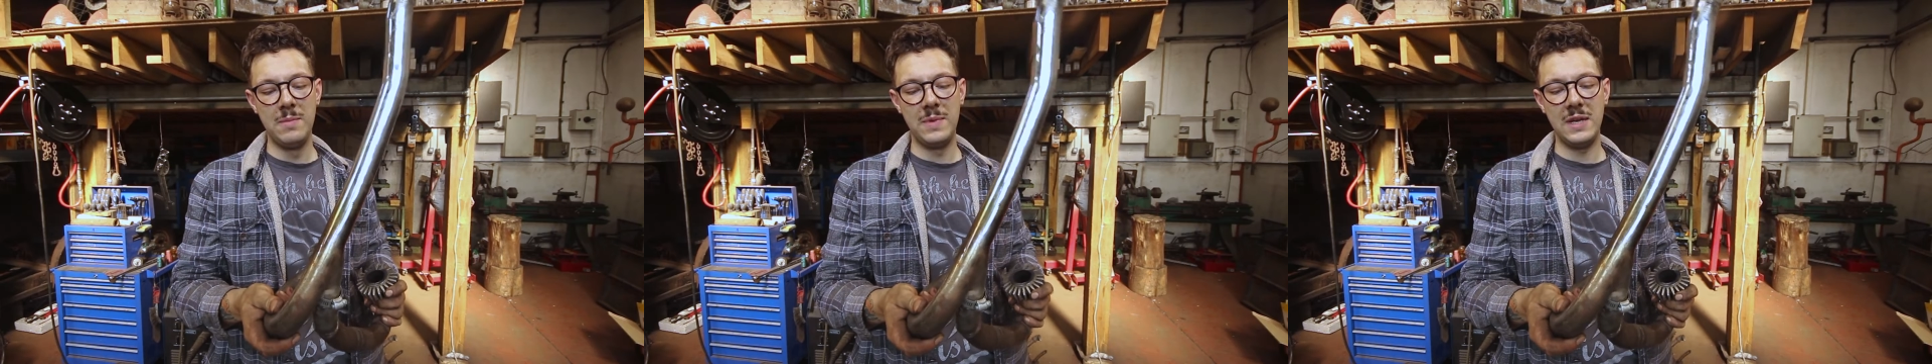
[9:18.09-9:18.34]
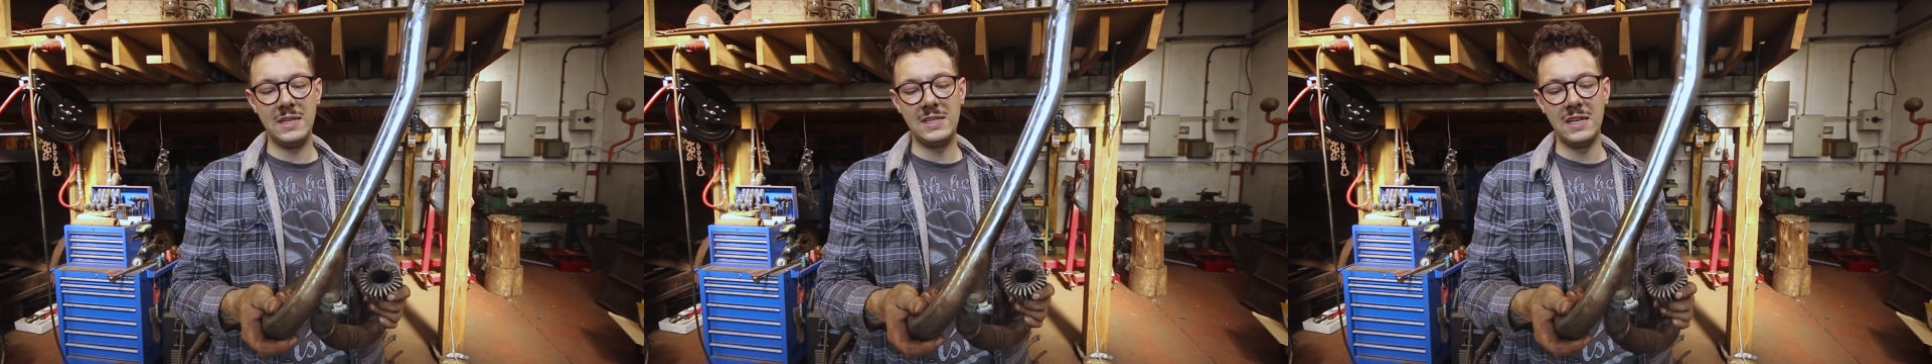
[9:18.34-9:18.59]

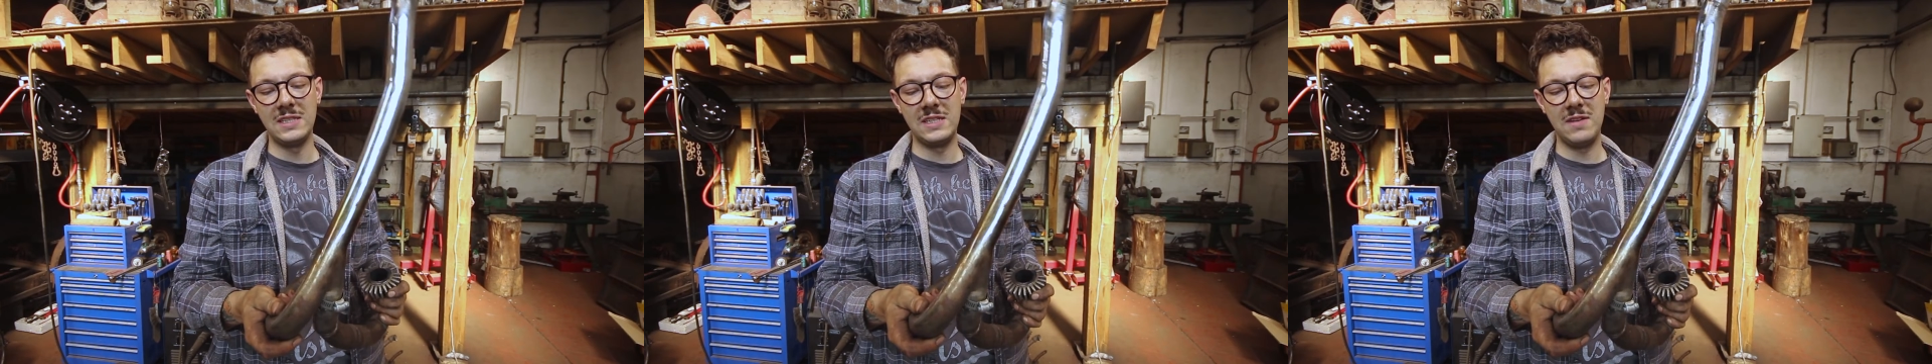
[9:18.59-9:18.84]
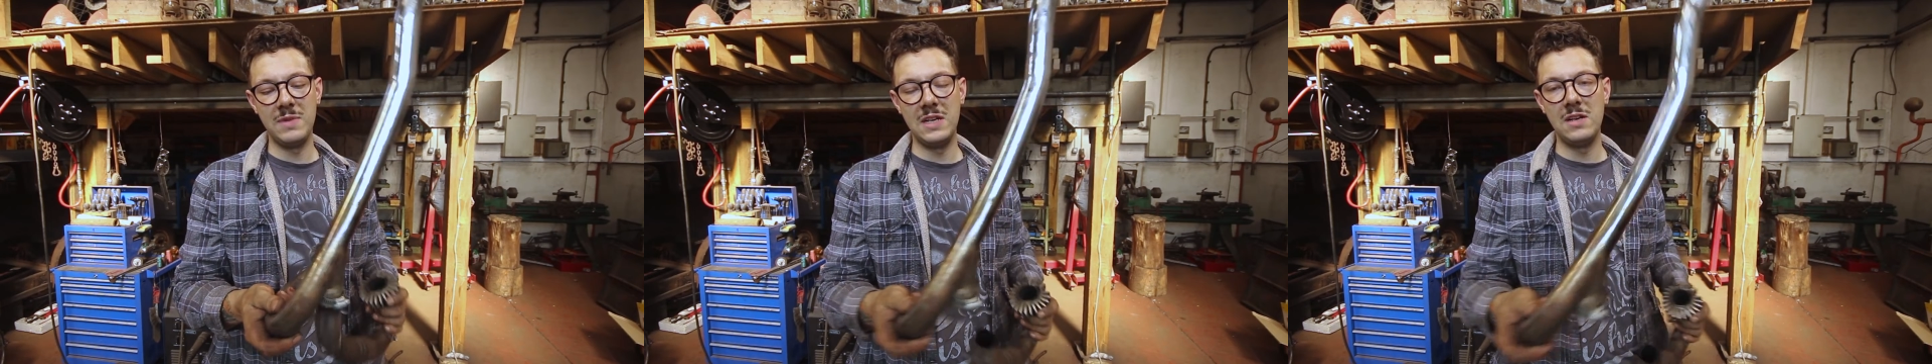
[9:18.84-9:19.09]
but it does
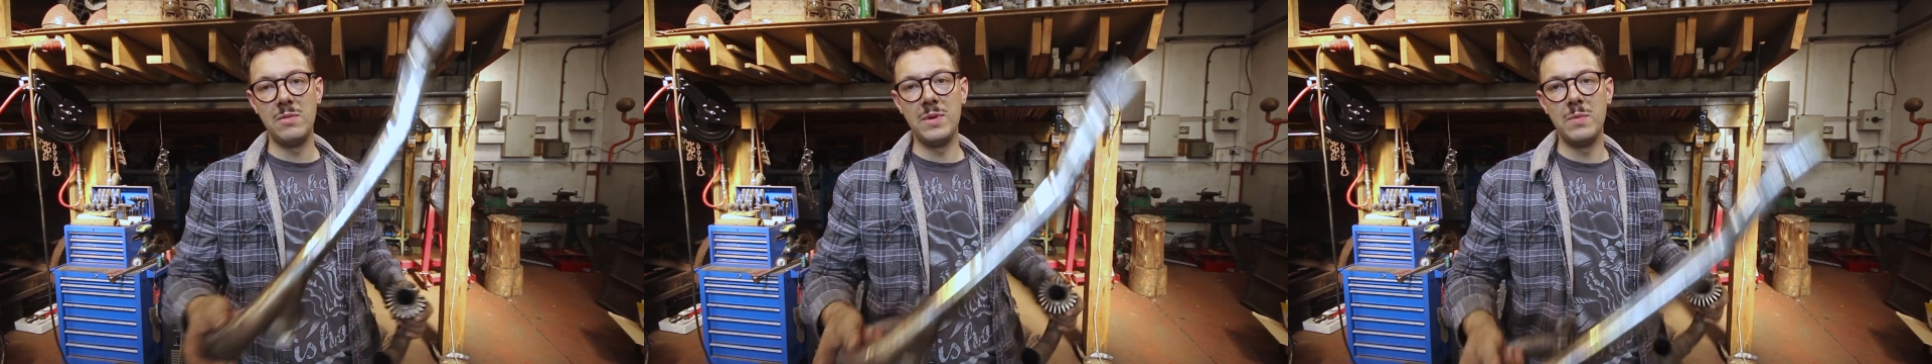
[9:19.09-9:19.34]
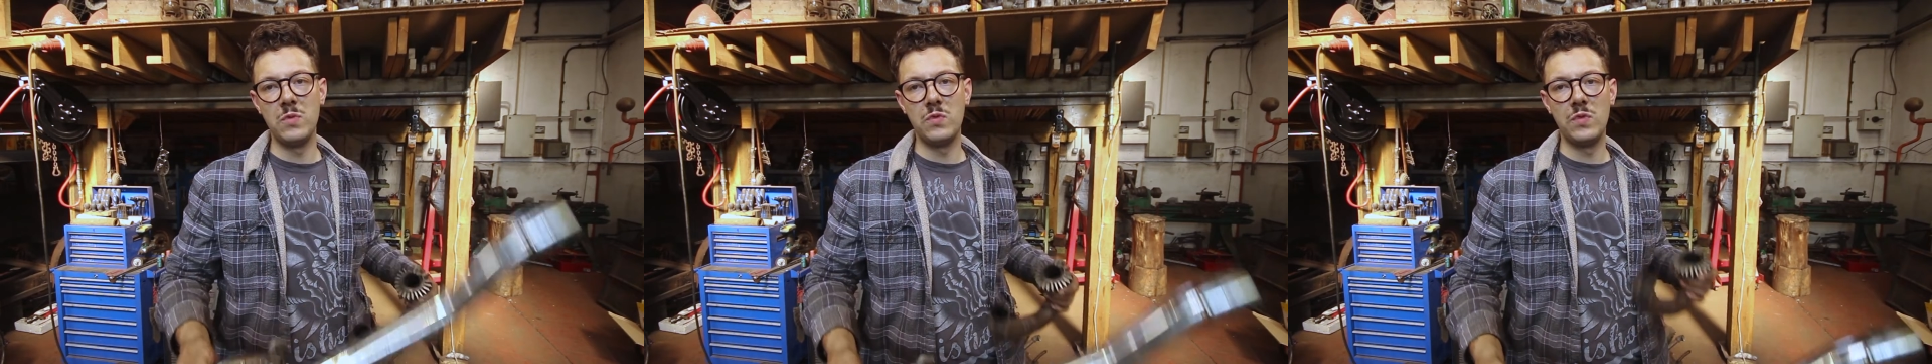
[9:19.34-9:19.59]
give me a little
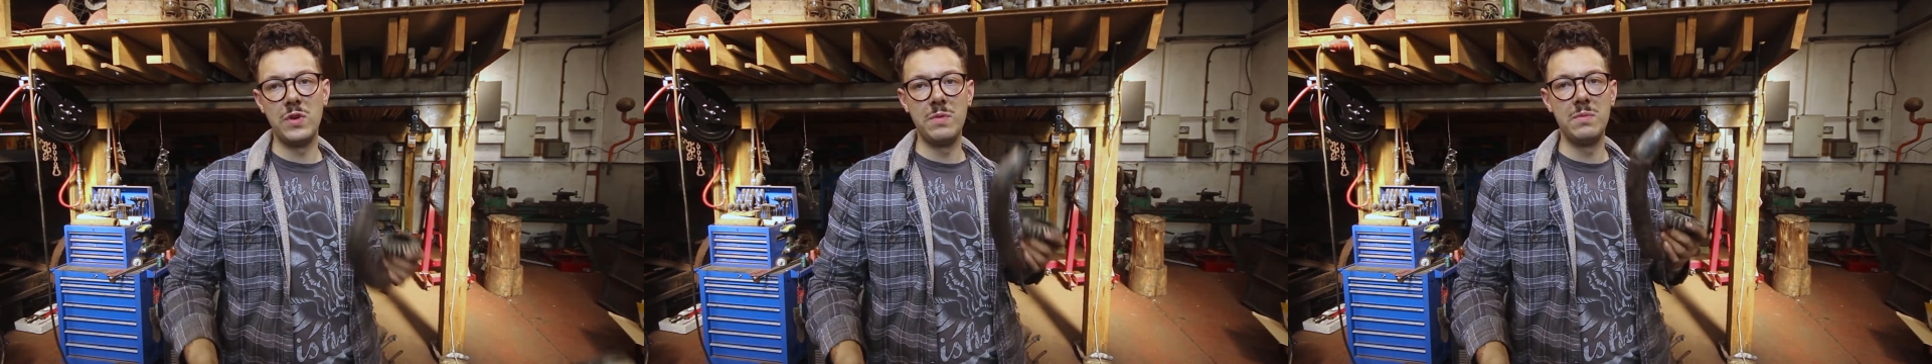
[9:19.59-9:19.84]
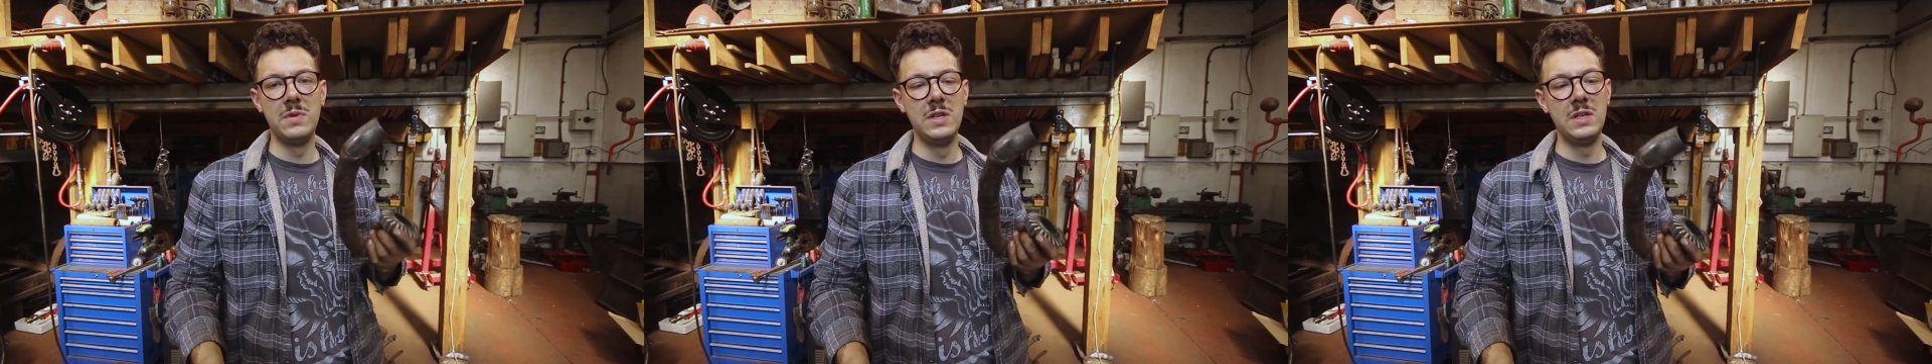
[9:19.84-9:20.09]
bit more
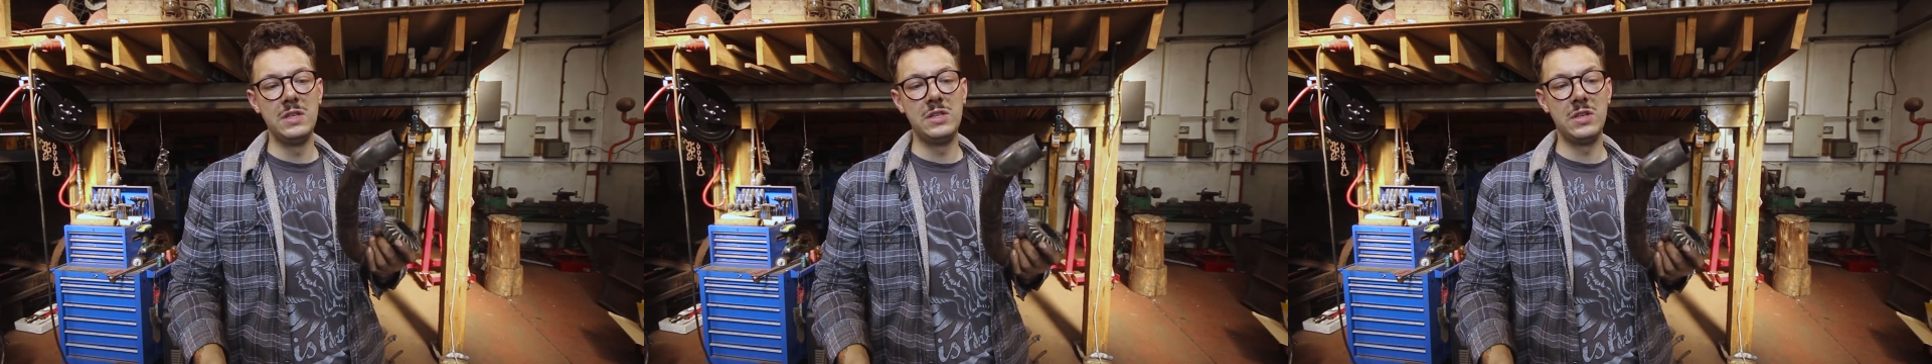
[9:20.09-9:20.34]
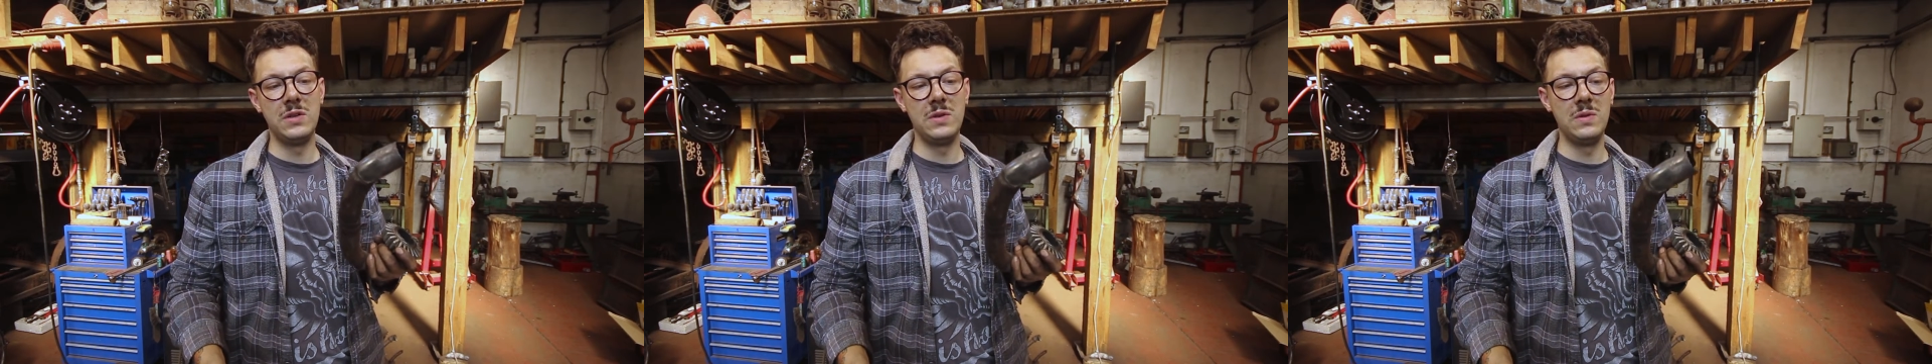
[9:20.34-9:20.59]
room
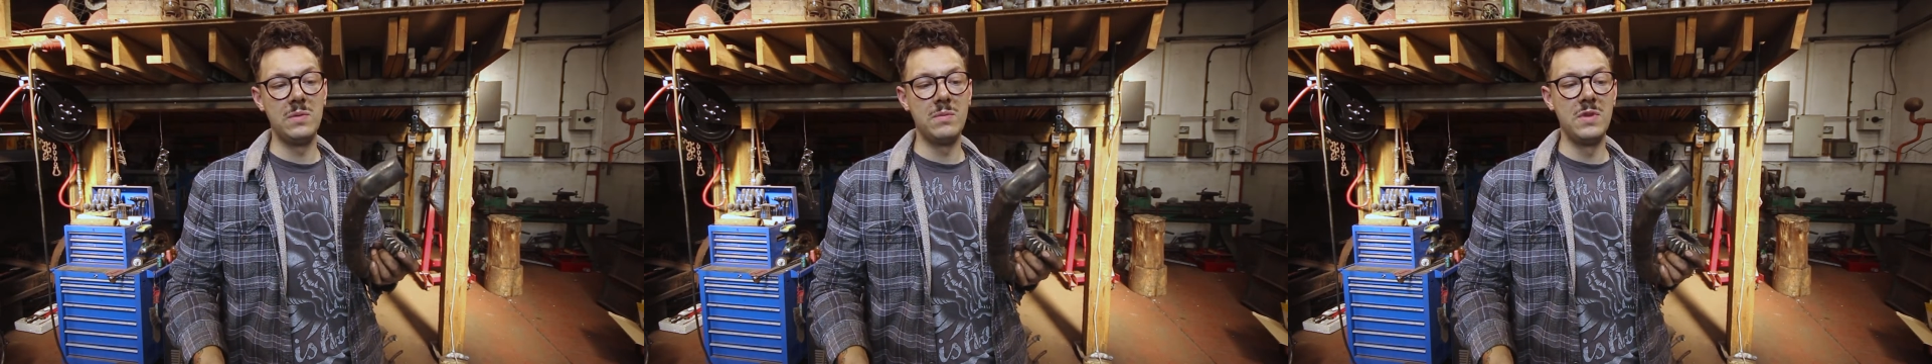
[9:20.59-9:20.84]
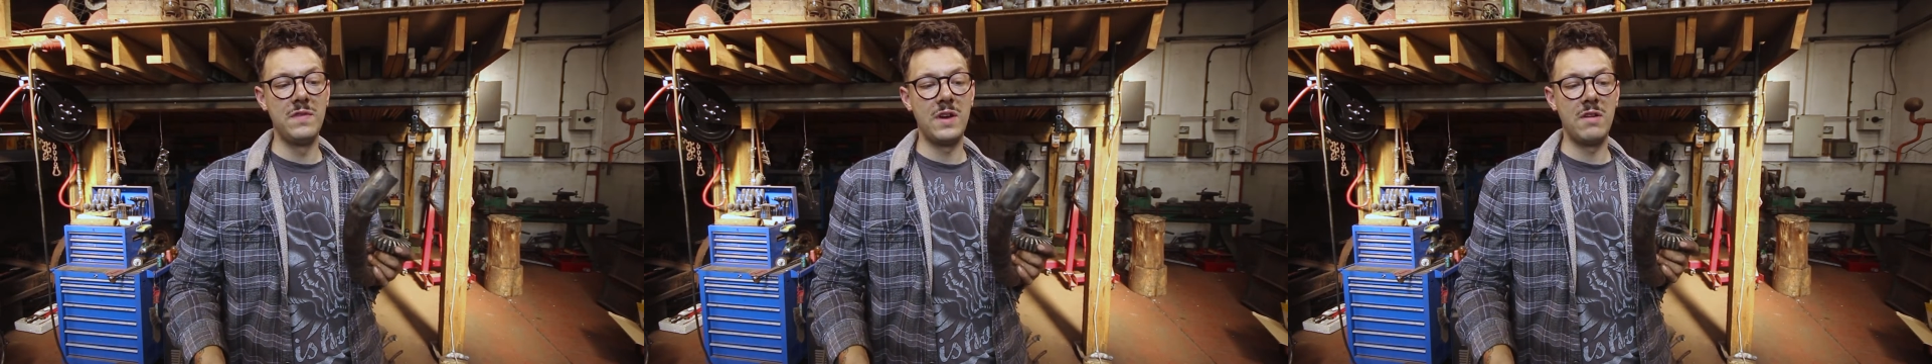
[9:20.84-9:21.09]
to
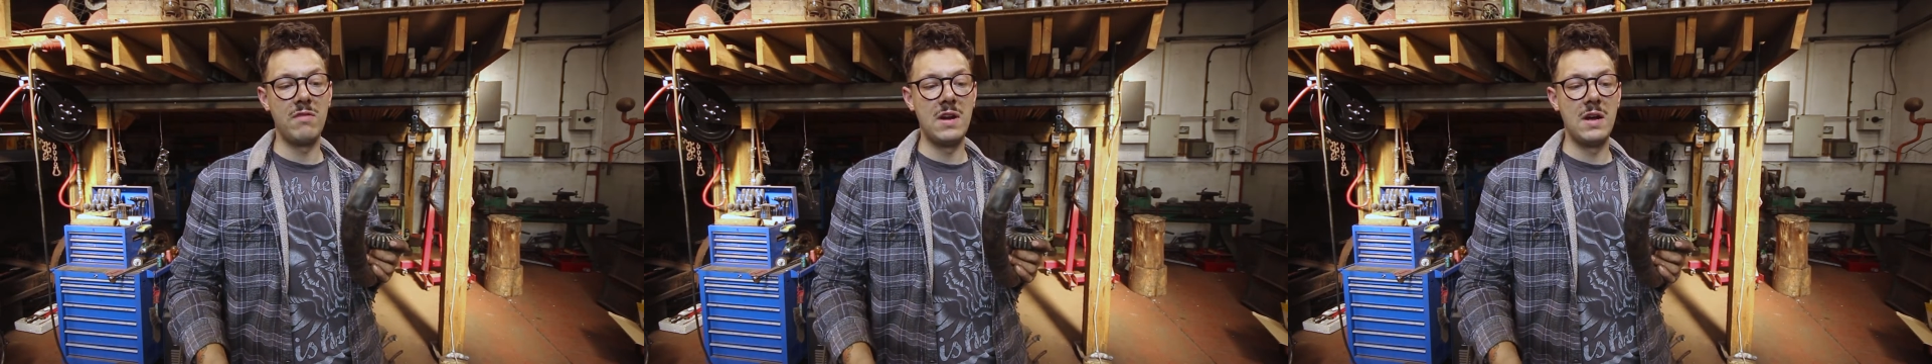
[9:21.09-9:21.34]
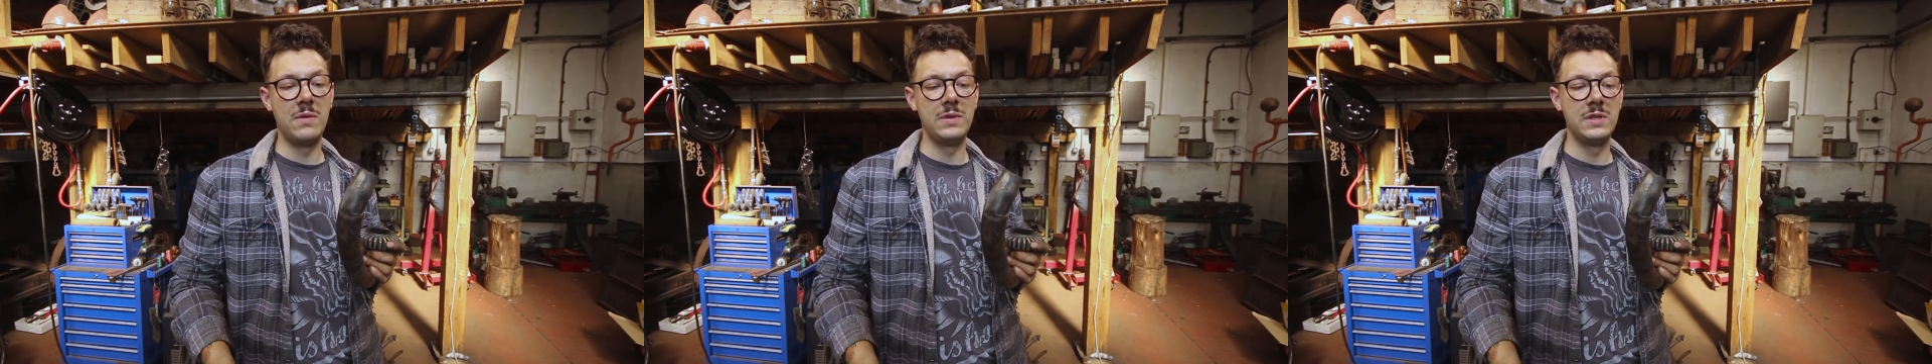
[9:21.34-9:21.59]
move it
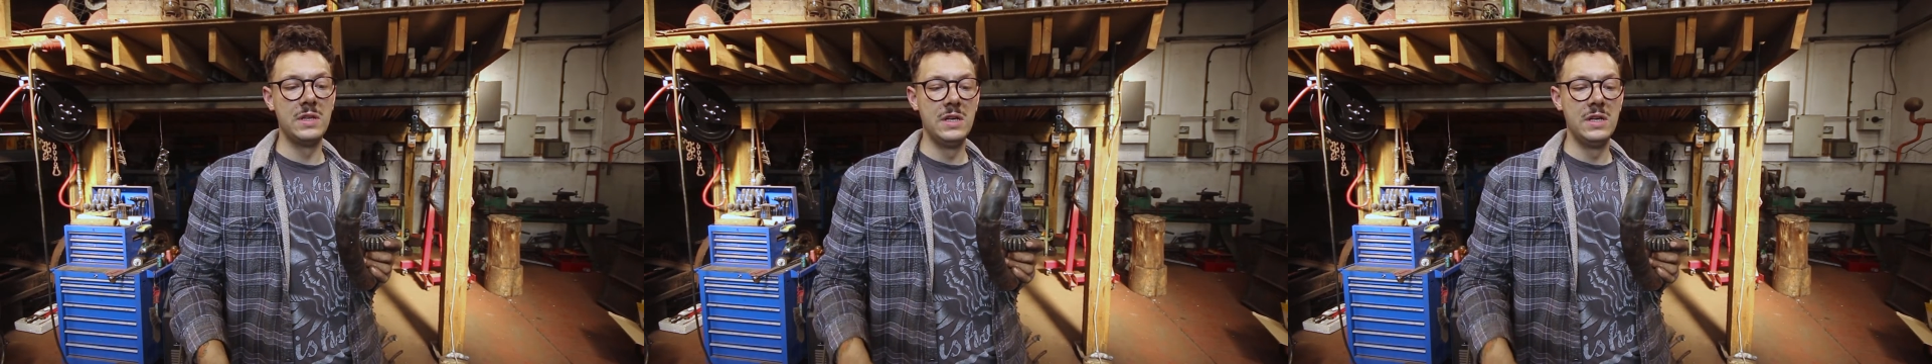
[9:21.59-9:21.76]
around.